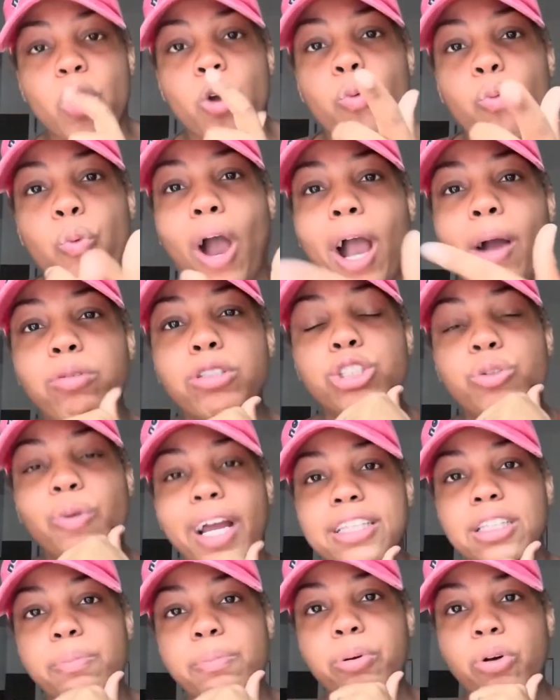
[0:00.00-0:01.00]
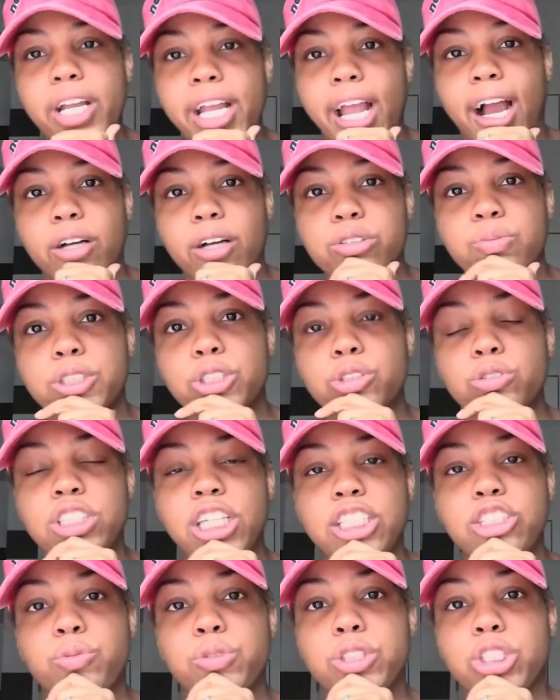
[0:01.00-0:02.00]
Why was you at the boy house when you
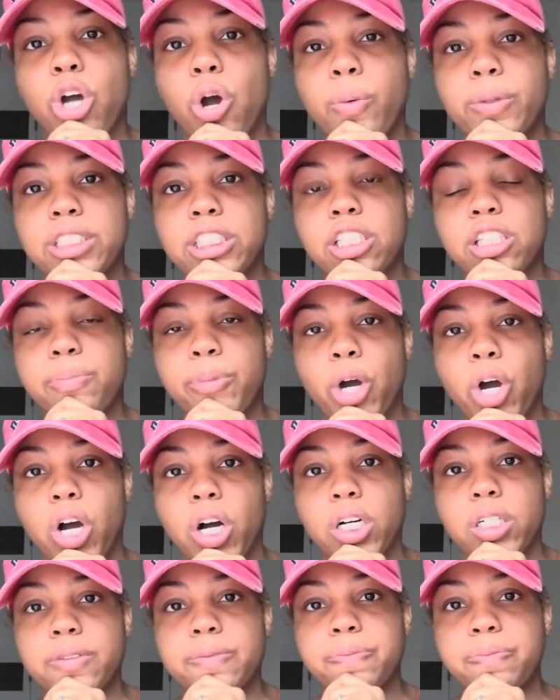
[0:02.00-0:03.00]
said you was going to the mall?